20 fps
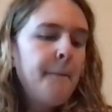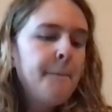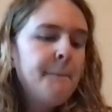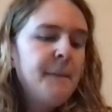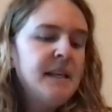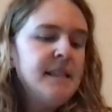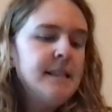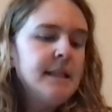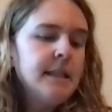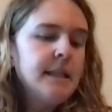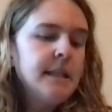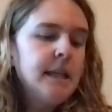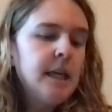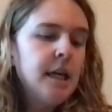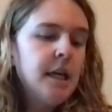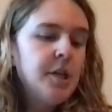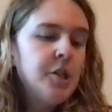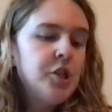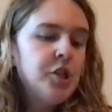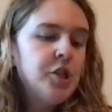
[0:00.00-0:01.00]

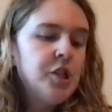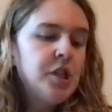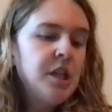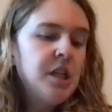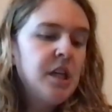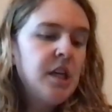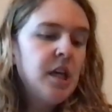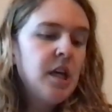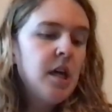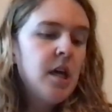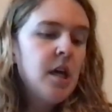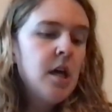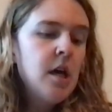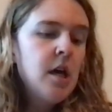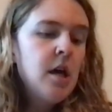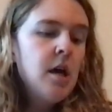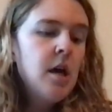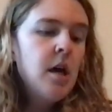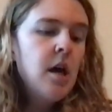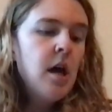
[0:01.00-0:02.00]
basically, she
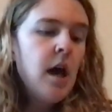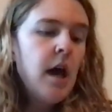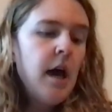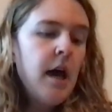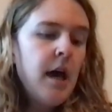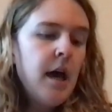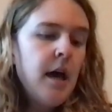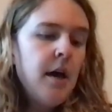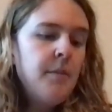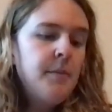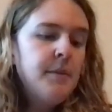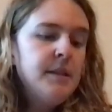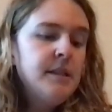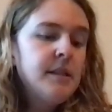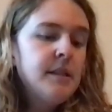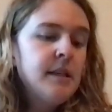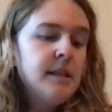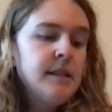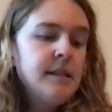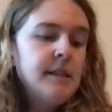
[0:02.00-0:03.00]

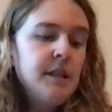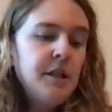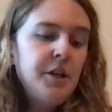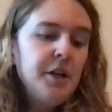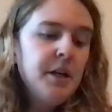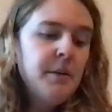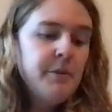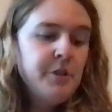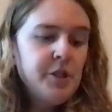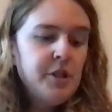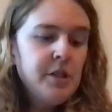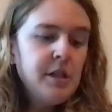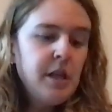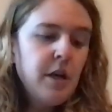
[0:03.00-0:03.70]
is considering, but she's